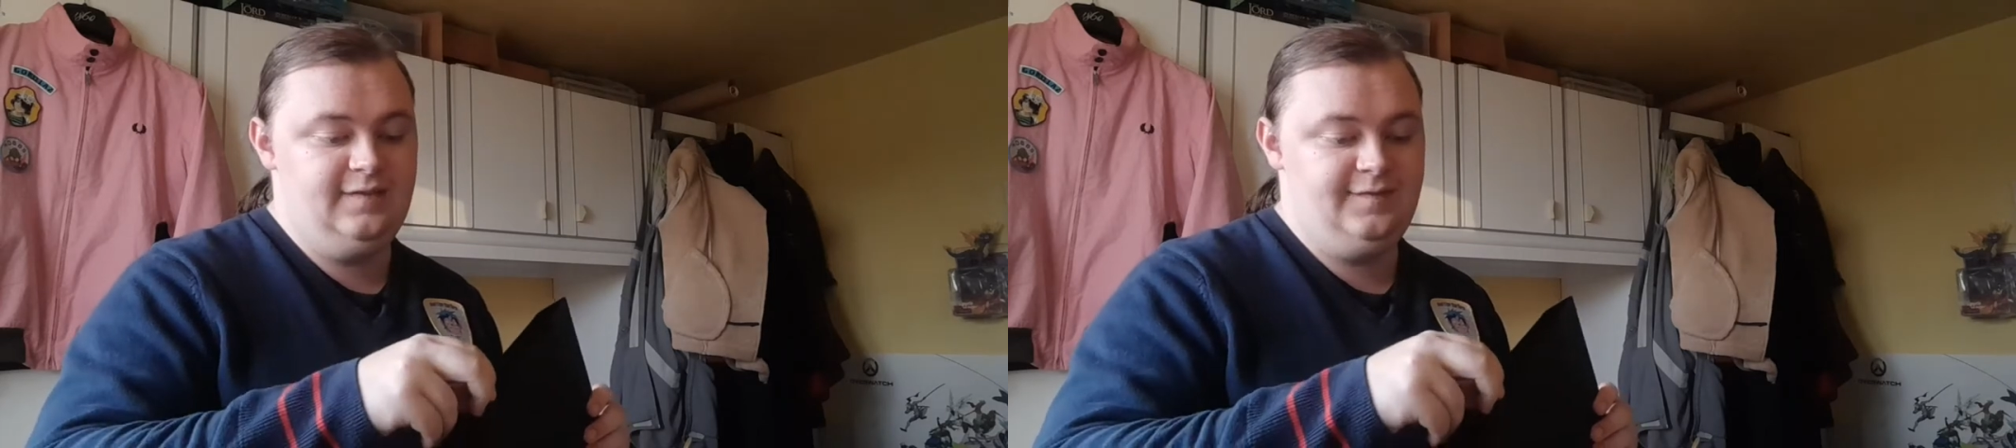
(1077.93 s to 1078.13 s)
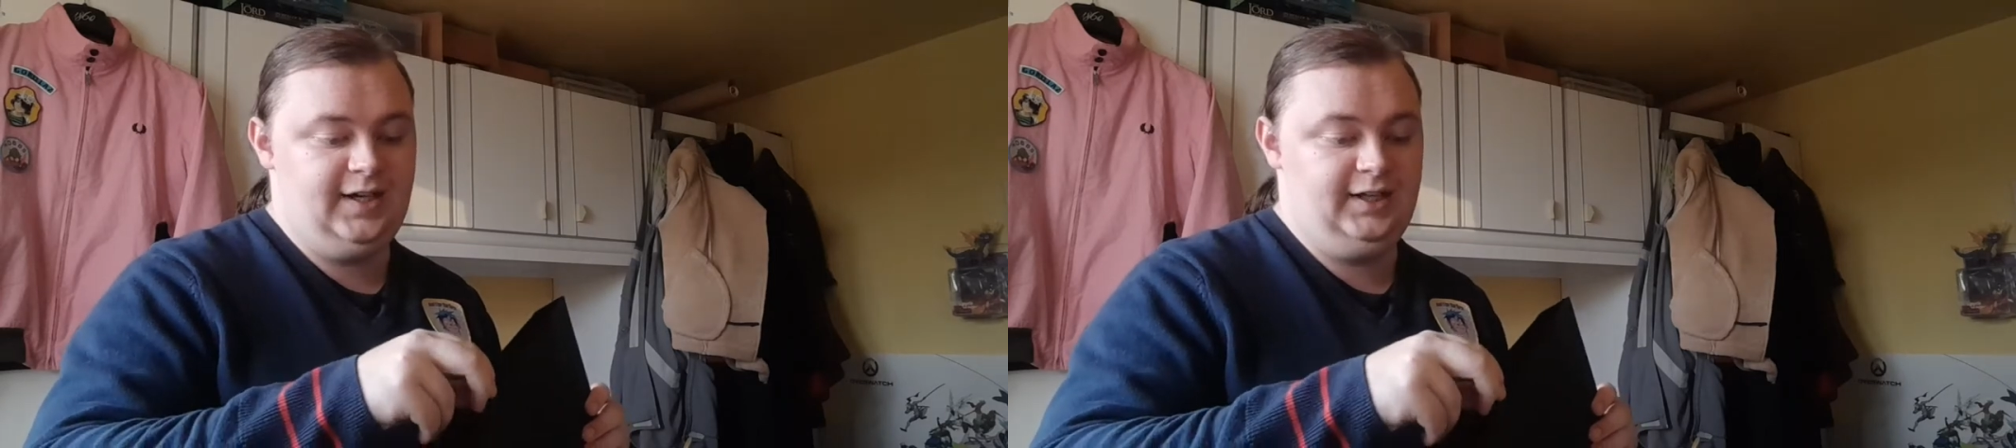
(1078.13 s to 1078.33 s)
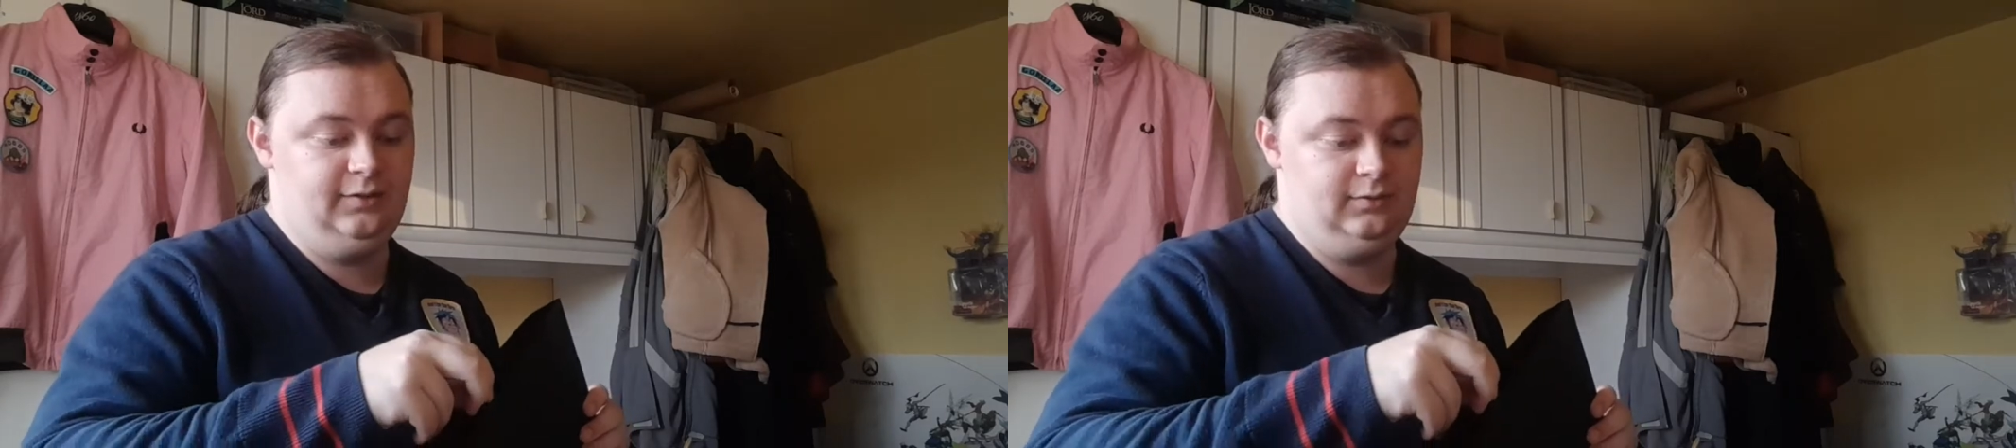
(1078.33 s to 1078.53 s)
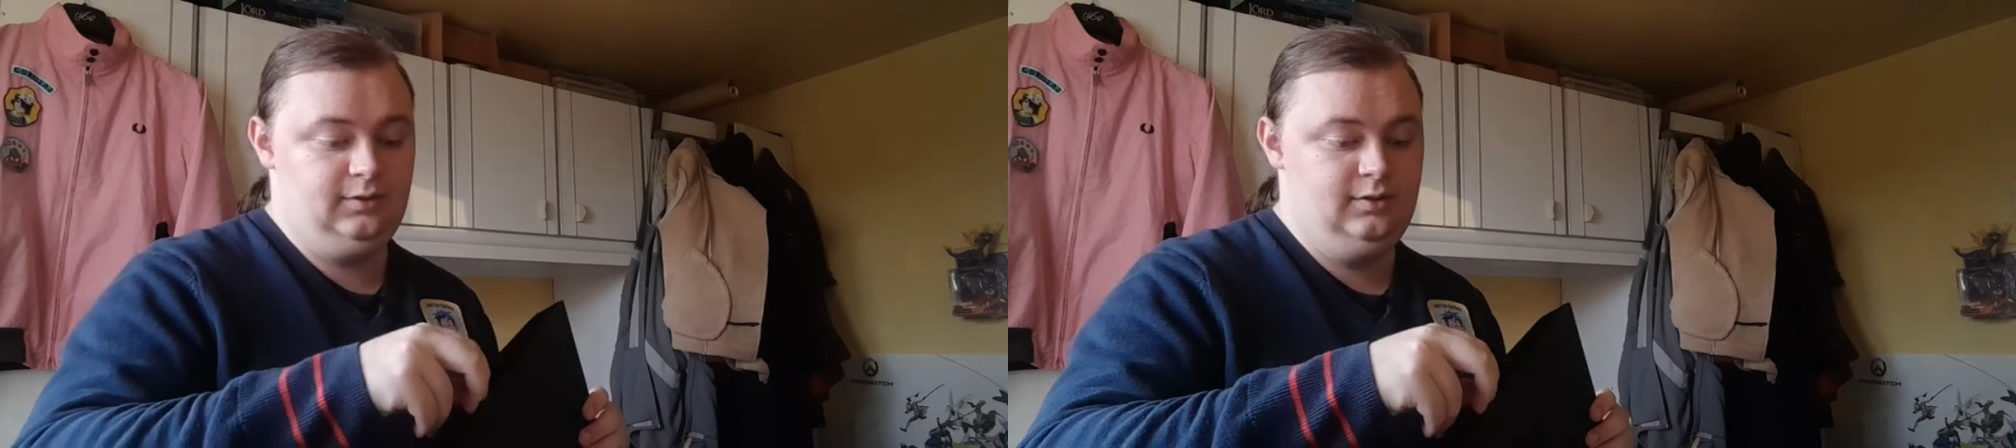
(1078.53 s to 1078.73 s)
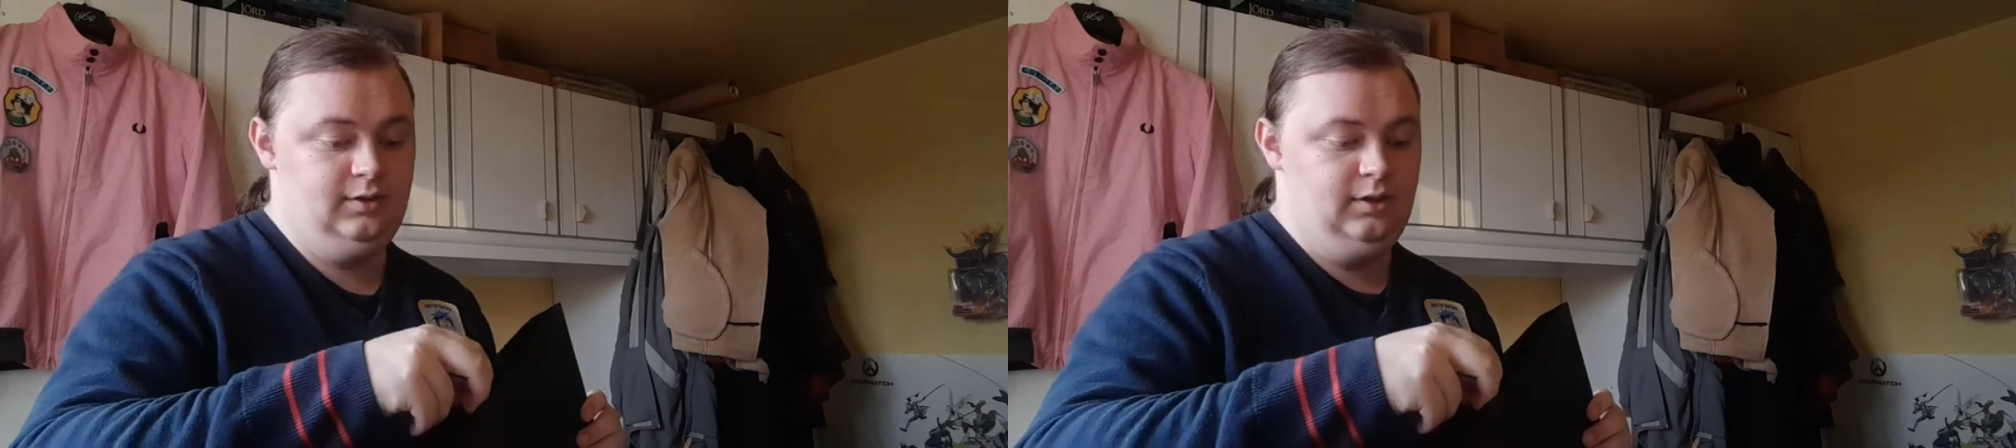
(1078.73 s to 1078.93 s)
vinyl,
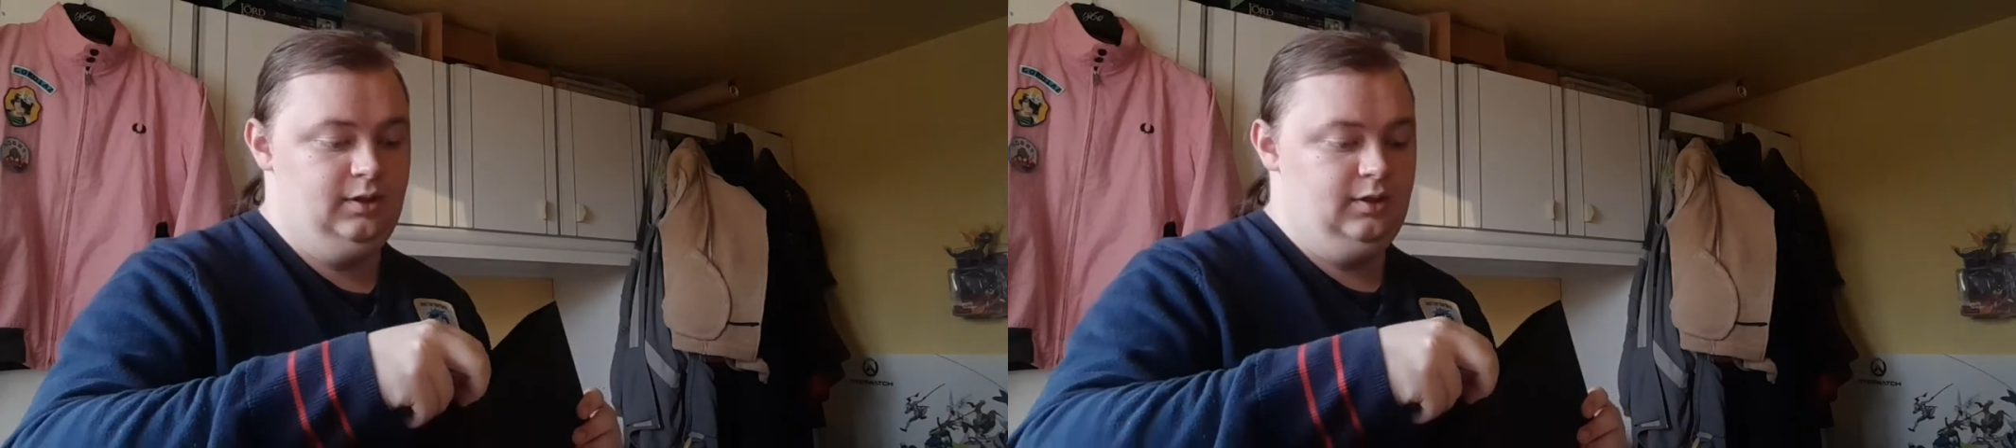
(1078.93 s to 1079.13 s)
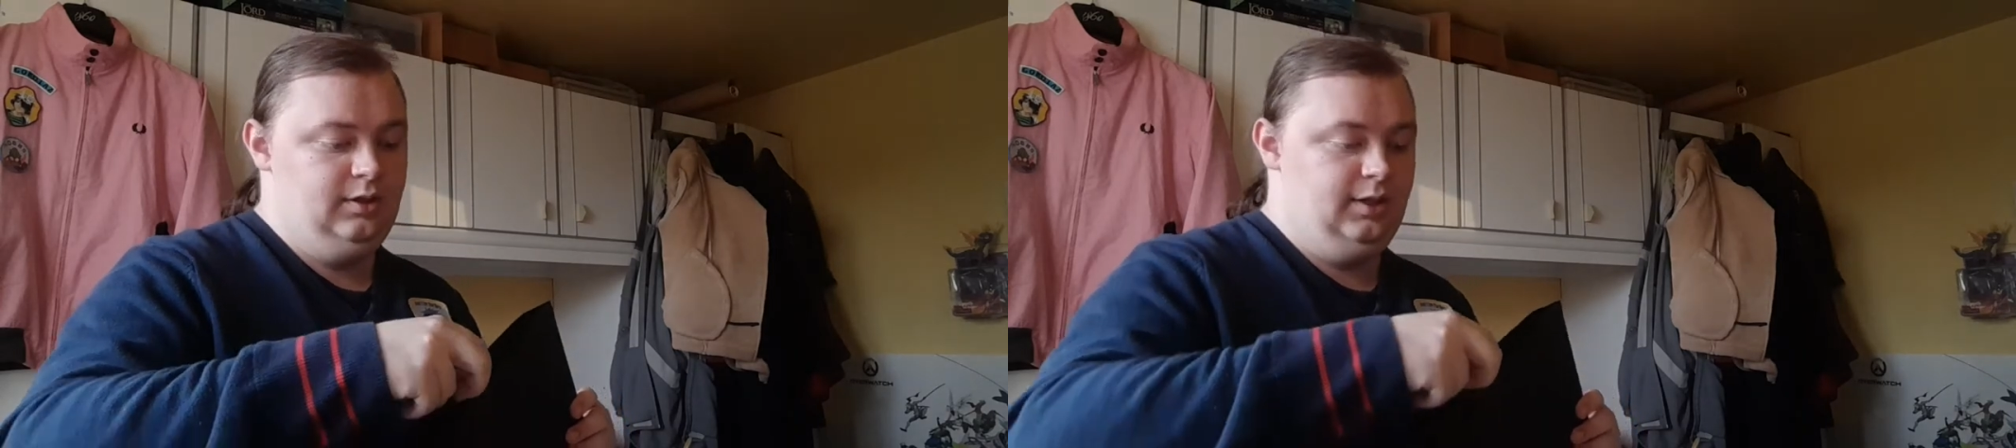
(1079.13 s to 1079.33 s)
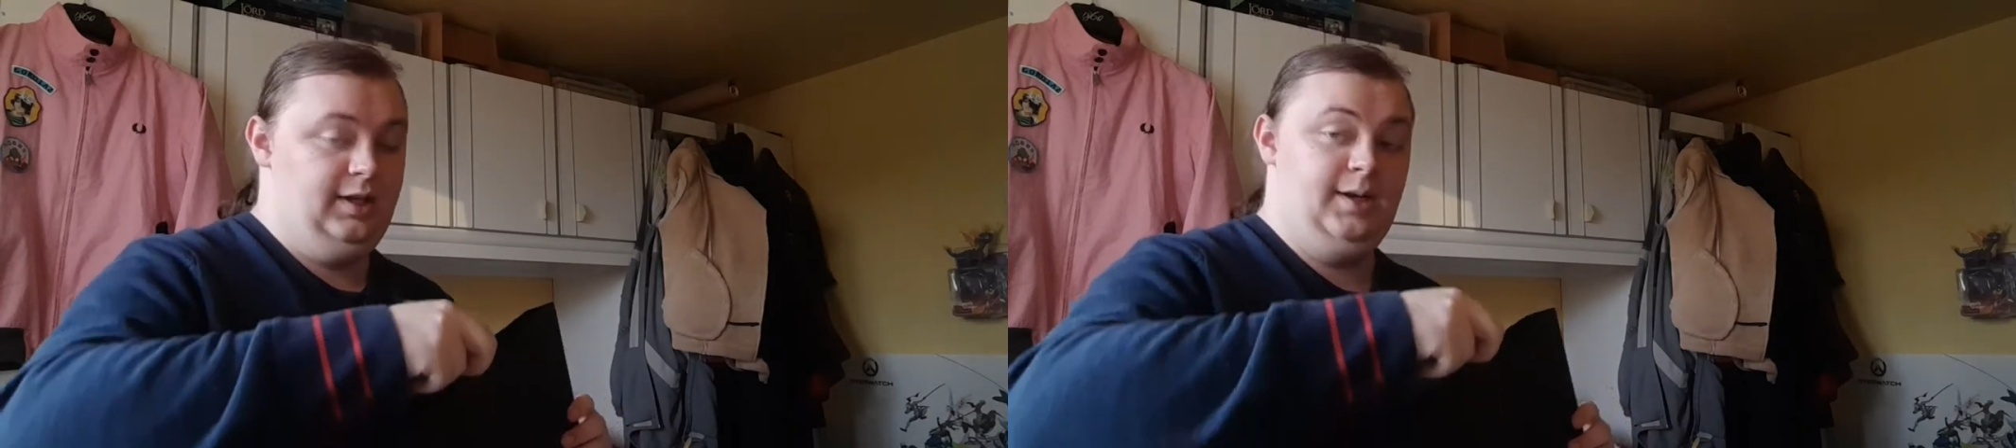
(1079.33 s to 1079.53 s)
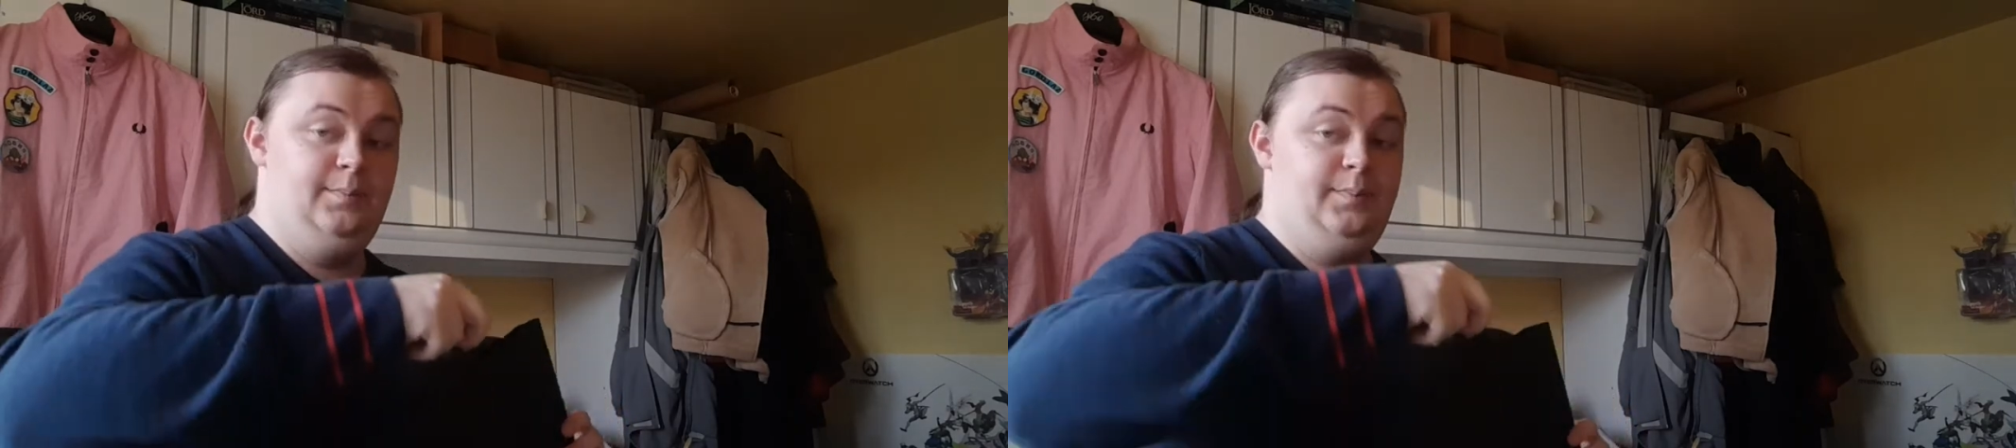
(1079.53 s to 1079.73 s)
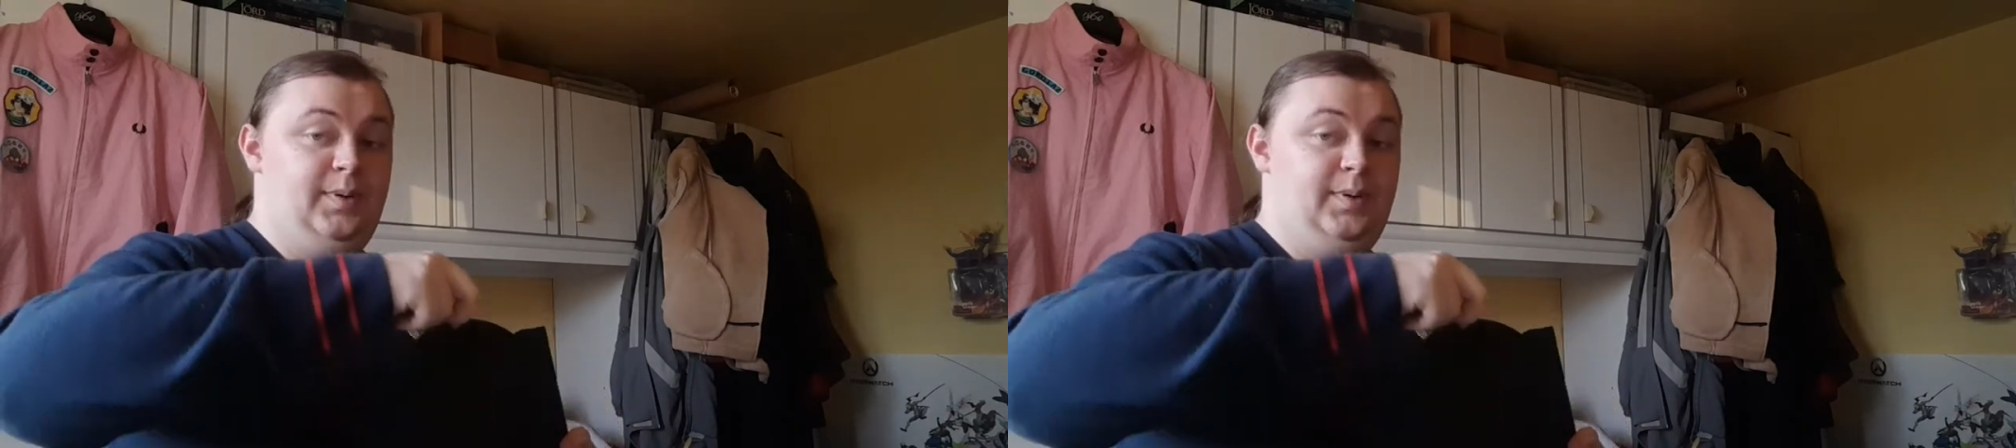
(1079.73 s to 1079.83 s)
and I